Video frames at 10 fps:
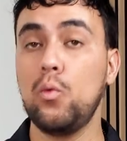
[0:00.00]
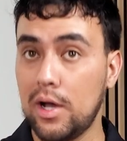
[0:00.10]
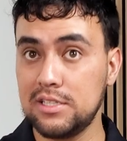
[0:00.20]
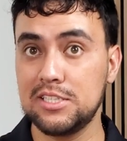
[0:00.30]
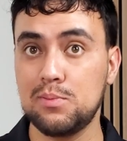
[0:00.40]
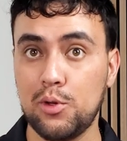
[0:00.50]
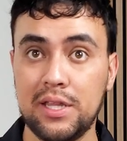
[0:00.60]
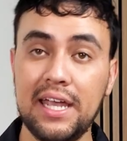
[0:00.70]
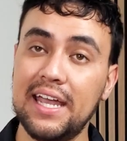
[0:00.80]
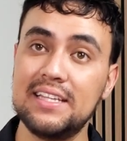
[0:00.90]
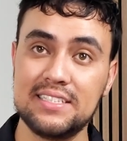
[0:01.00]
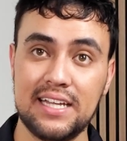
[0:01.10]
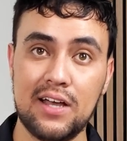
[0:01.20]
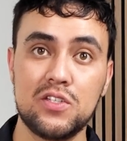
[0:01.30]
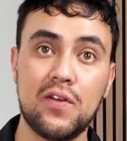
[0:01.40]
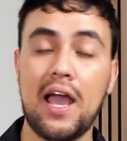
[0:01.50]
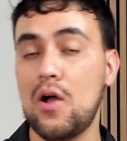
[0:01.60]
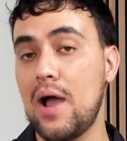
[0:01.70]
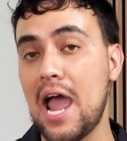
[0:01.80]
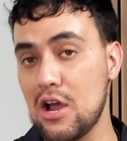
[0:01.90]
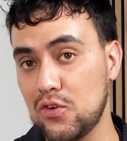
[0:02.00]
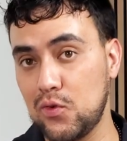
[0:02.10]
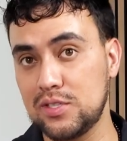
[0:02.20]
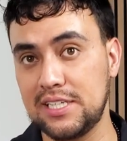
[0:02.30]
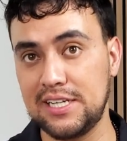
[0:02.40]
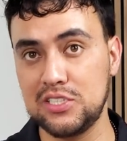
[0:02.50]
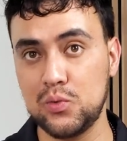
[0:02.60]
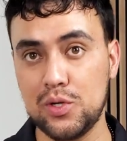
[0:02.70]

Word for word: Want to explore the ins and outs of how agrivoltaics